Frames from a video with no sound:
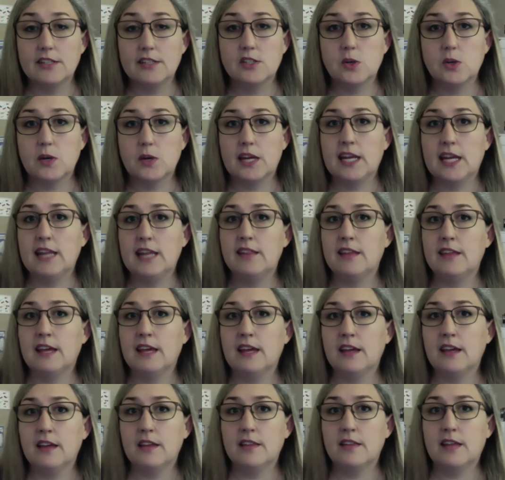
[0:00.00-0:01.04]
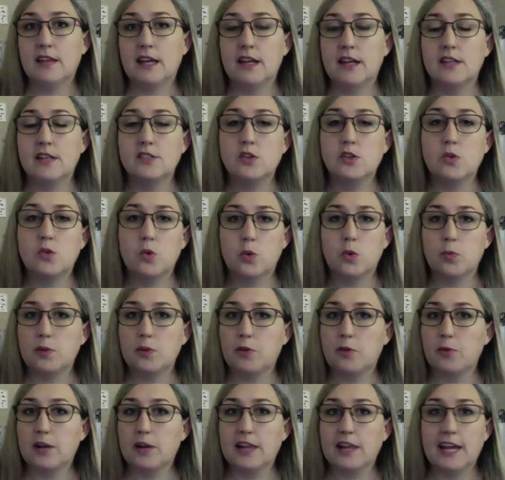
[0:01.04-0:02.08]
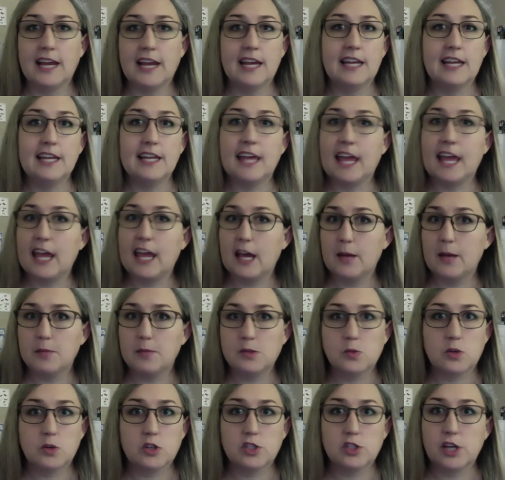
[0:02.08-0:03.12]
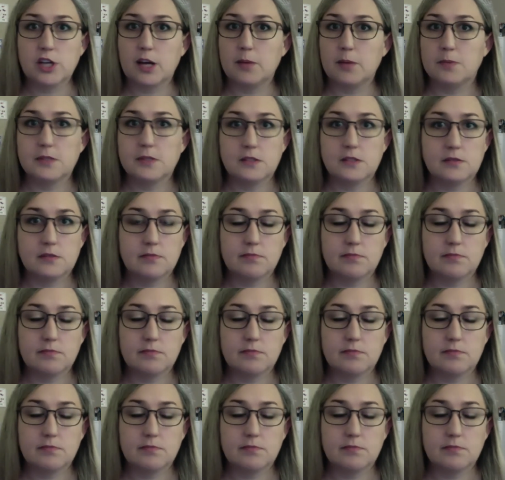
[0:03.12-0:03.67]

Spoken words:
So anything that is group related, camps, workshops,